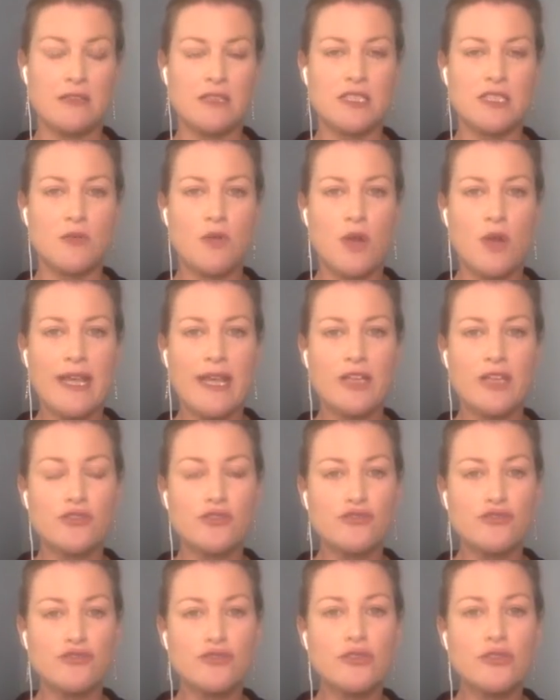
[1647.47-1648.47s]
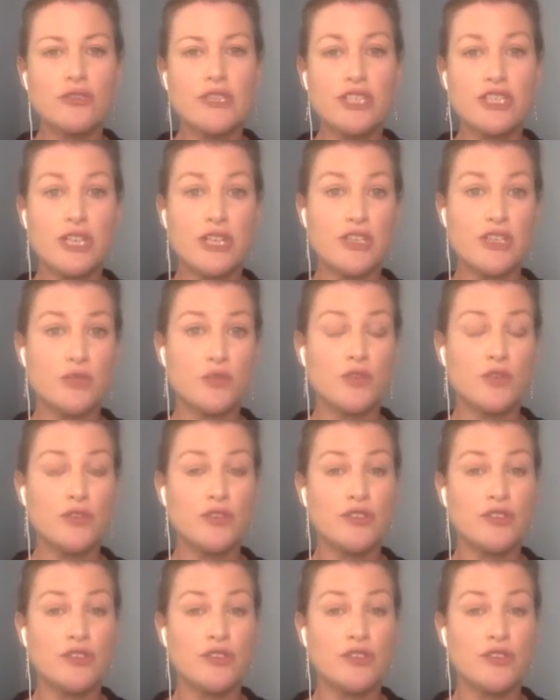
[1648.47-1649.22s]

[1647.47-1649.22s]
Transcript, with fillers: so I can truly change the world?